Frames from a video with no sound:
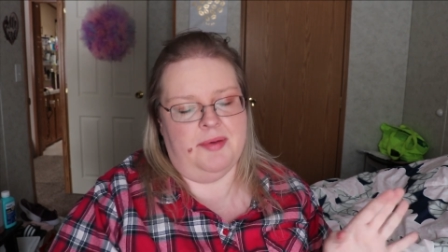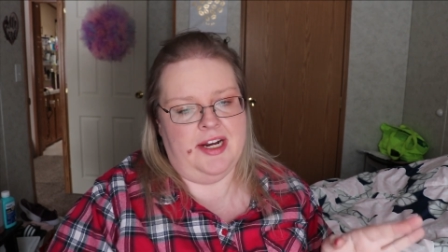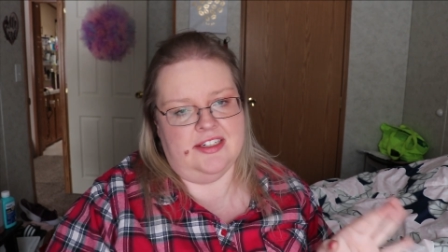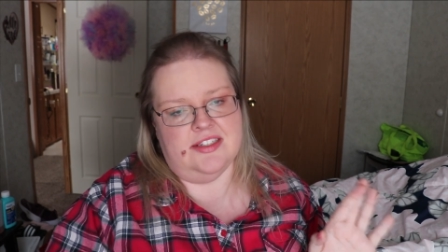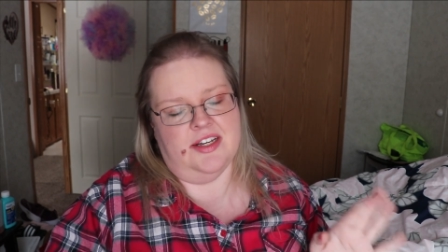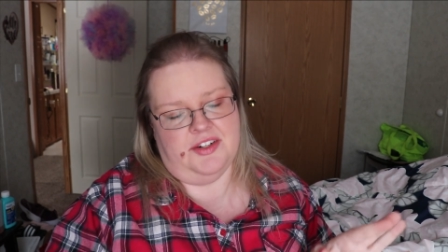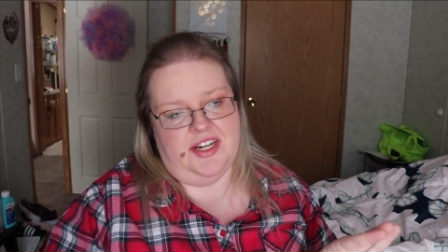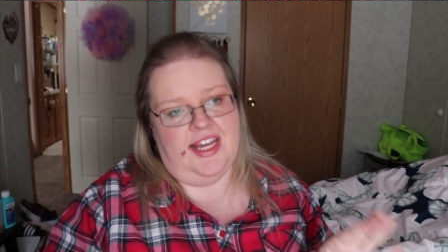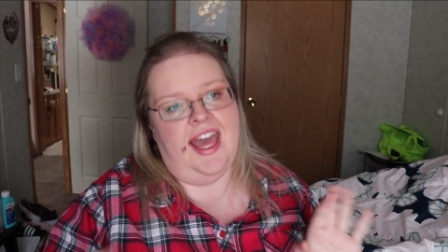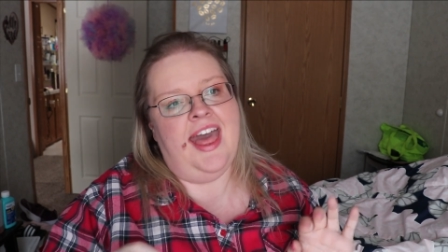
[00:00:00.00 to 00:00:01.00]
parents
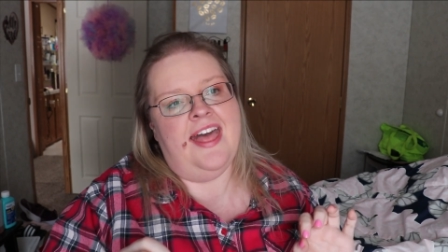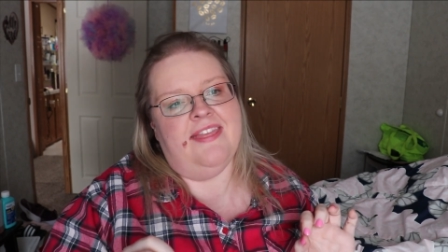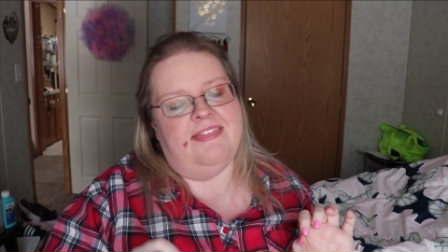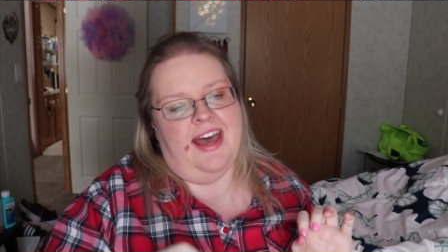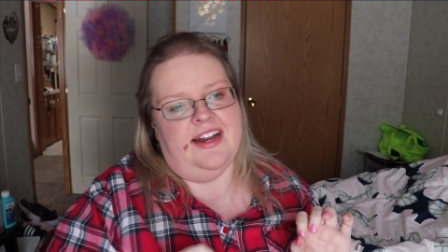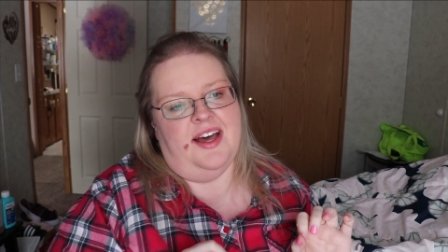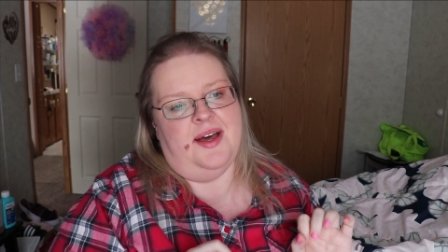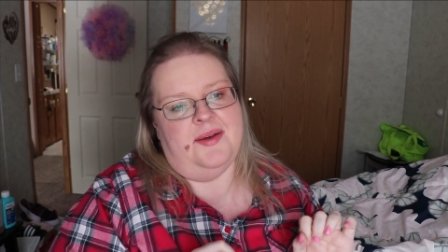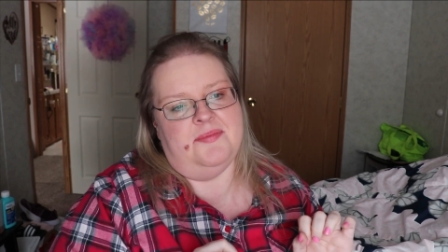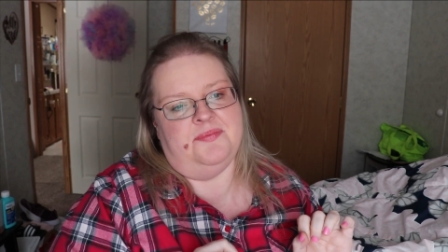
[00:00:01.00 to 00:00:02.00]
agree that
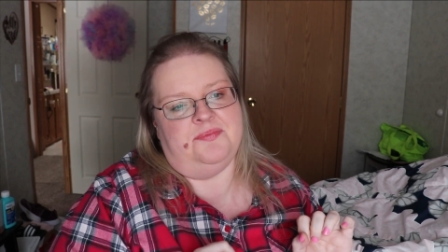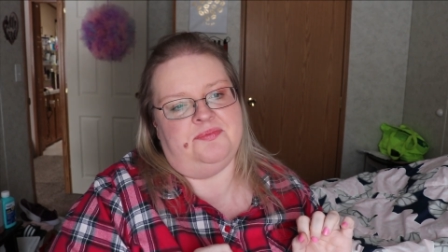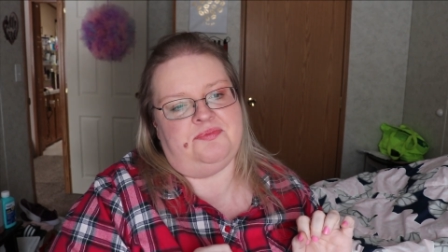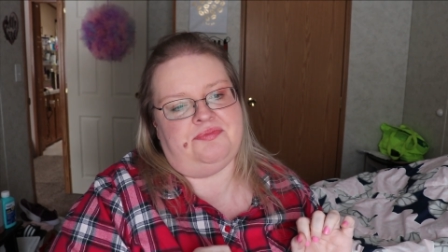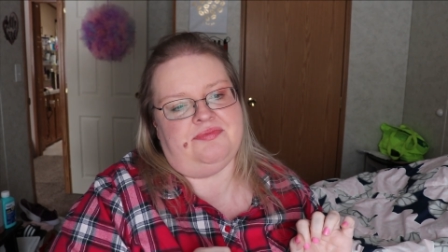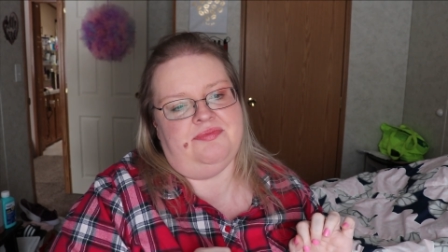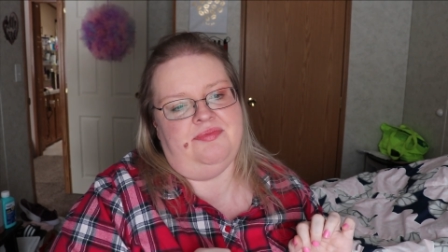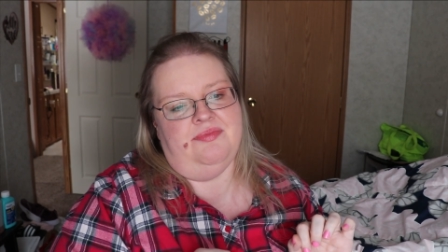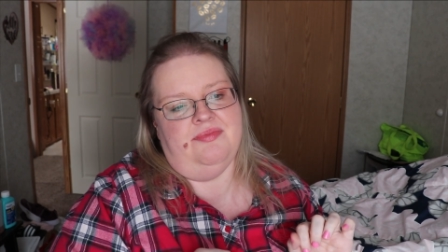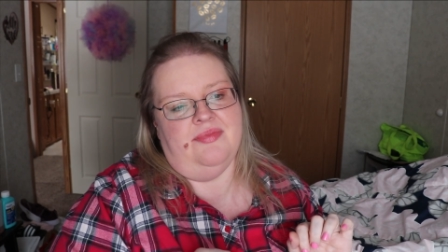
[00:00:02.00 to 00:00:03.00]
um,
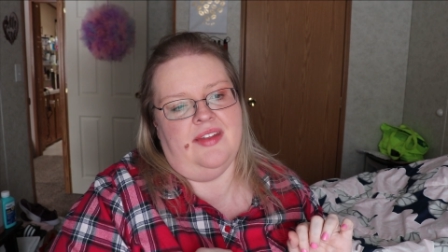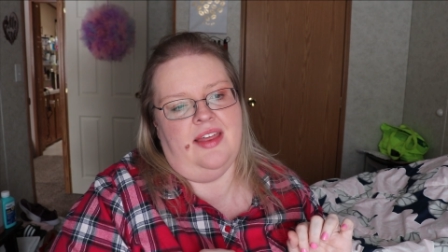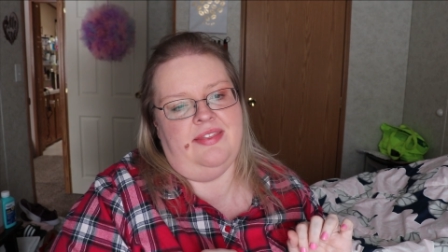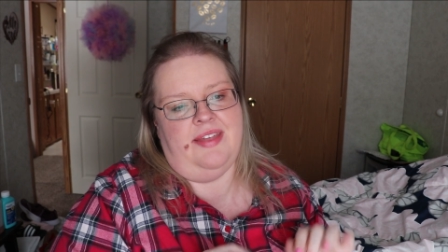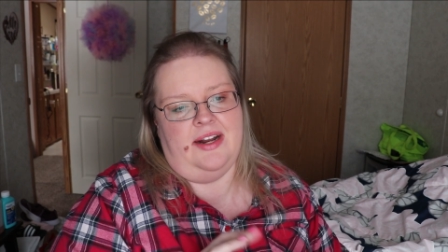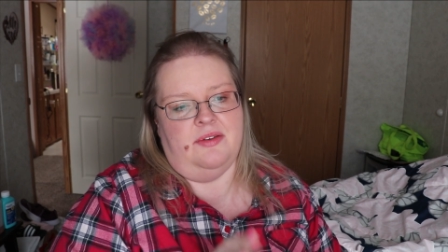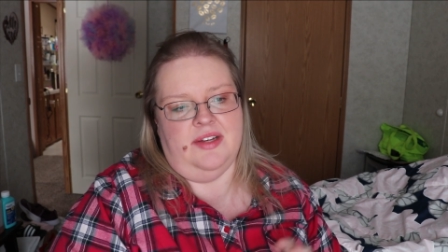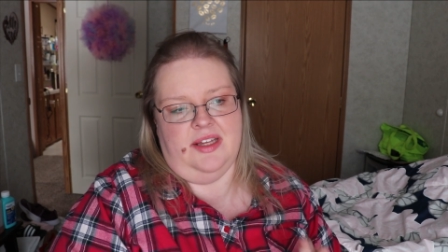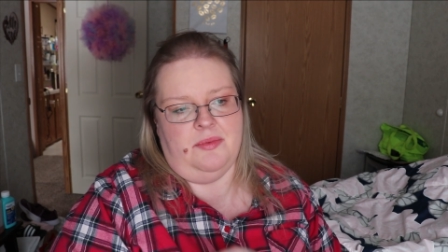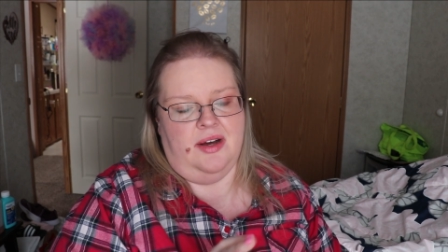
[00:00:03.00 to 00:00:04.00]
they don't
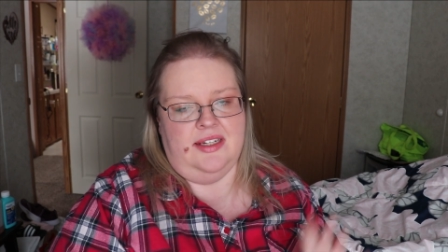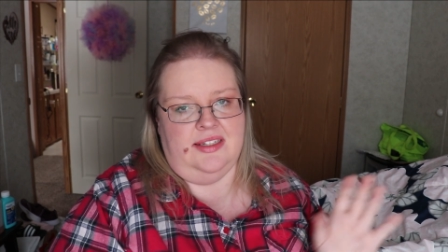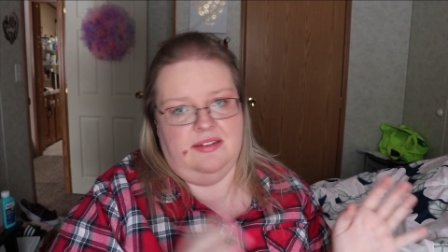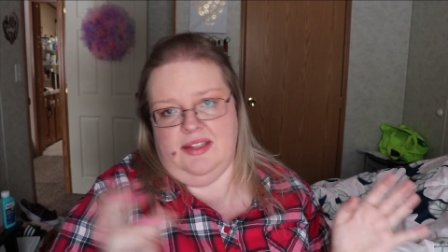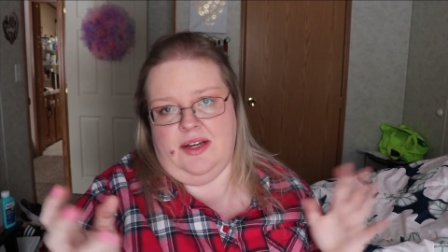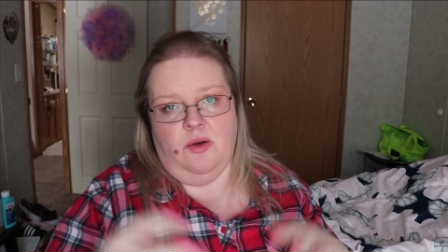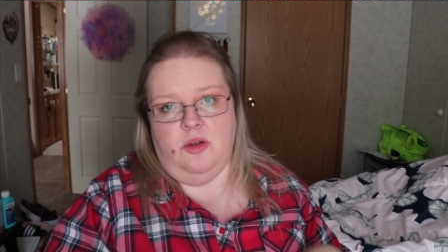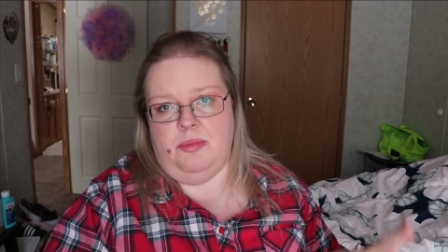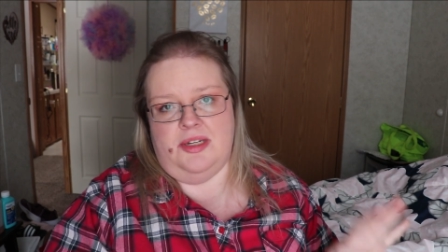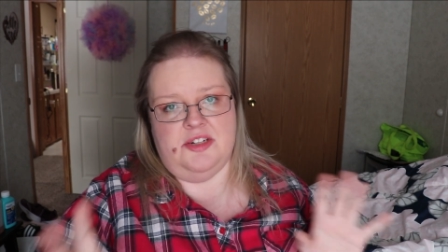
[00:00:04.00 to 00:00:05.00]
really want, you know, like a
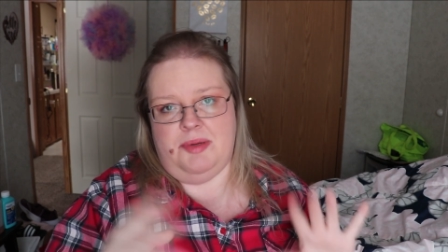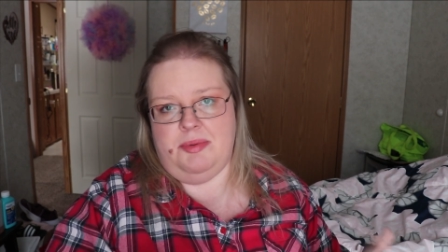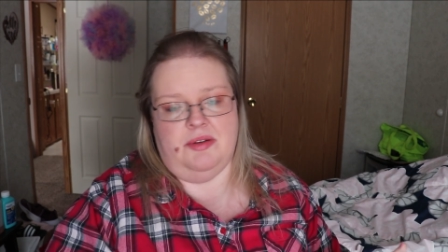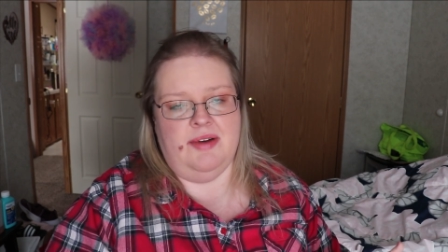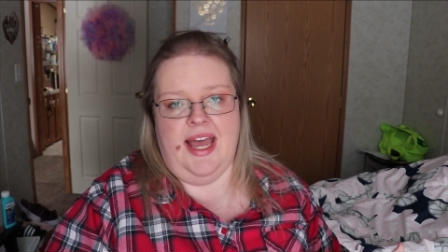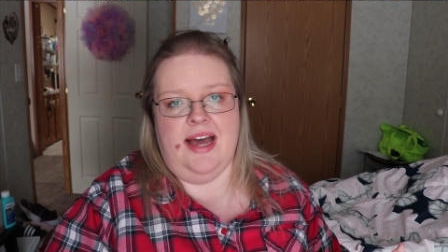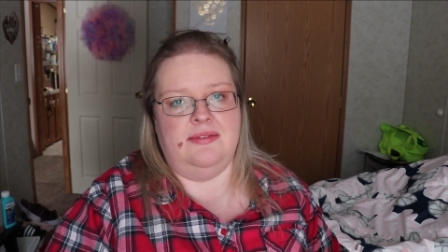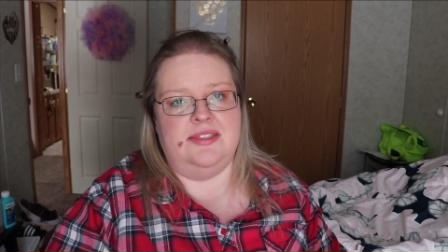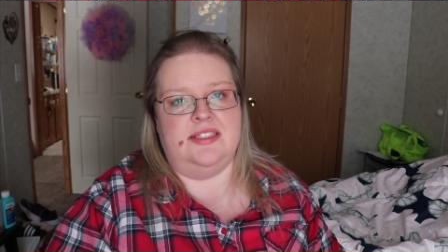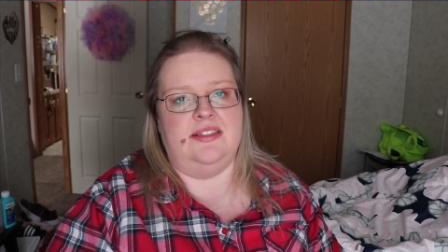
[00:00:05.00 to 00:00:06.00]
whole bunch of people
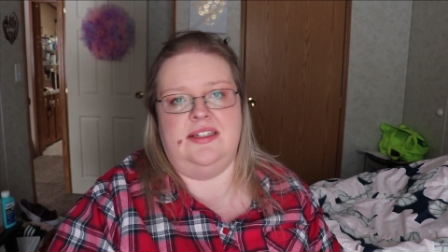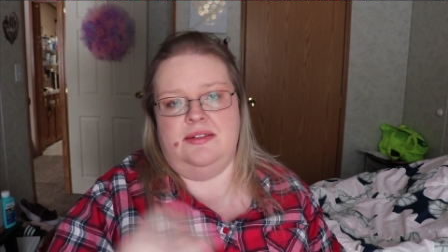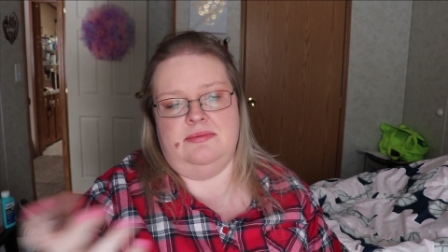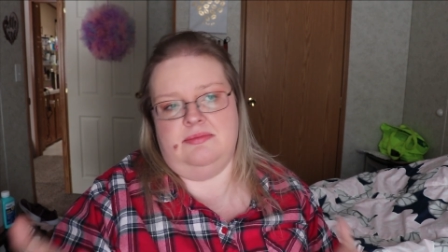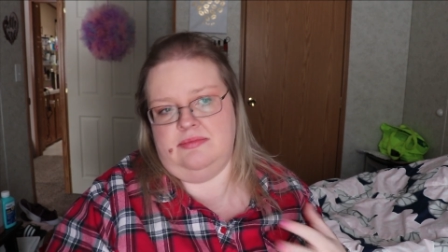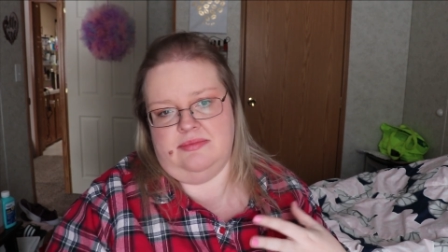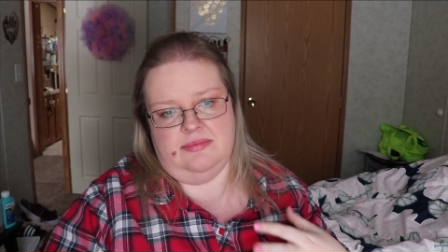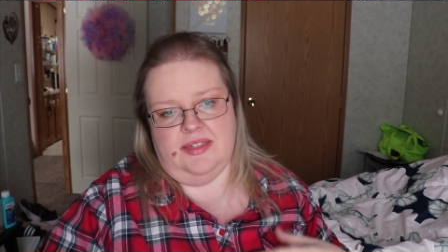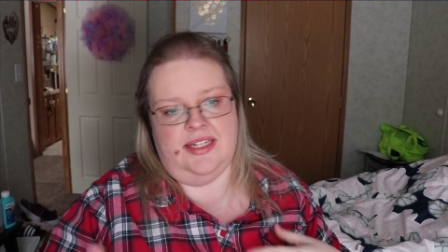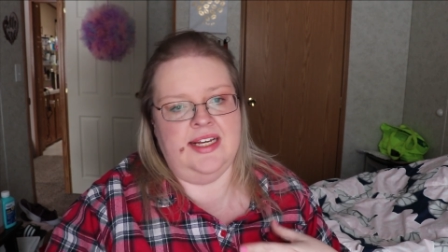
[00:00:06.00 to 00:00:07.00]
around and, you know,
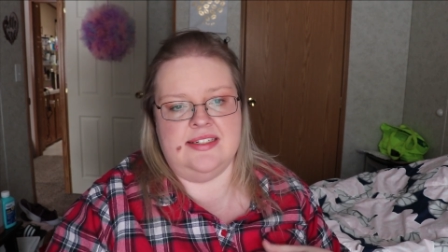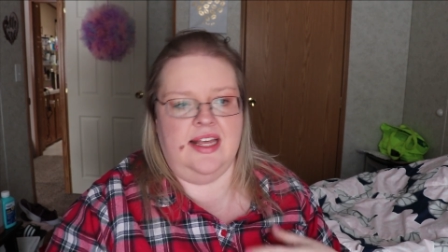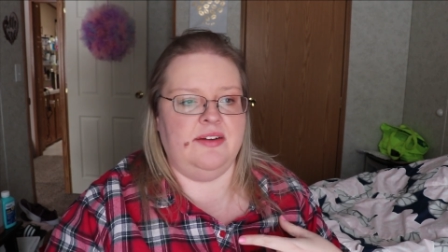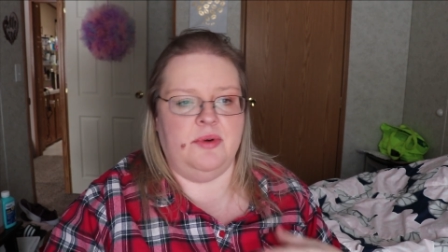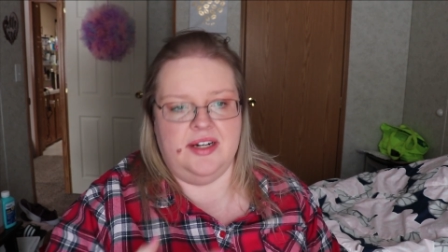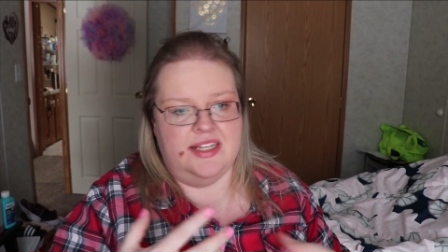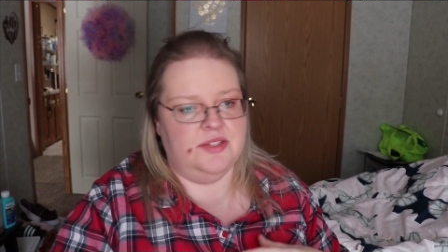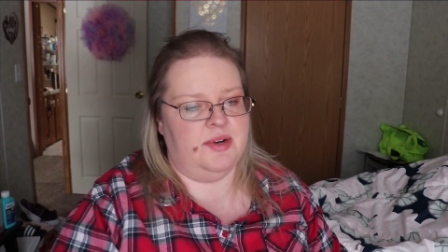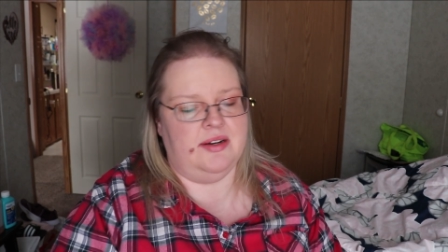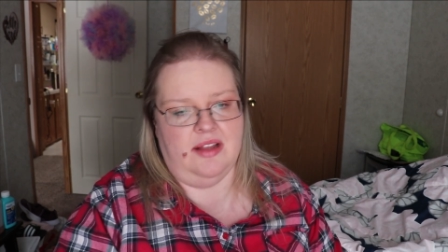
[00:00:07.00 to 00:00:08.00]
in his line of work,
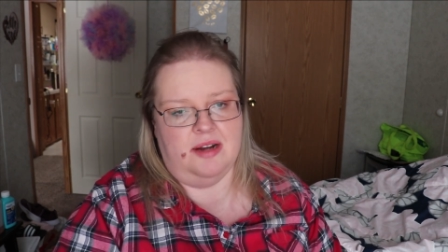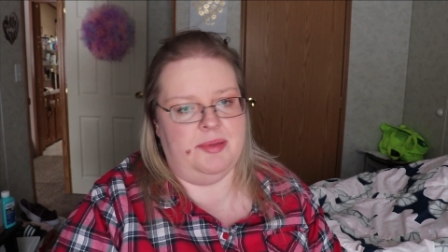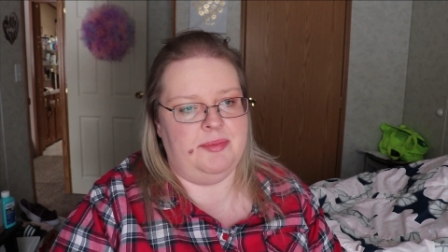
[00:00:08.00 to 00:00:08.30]
he's around a lot of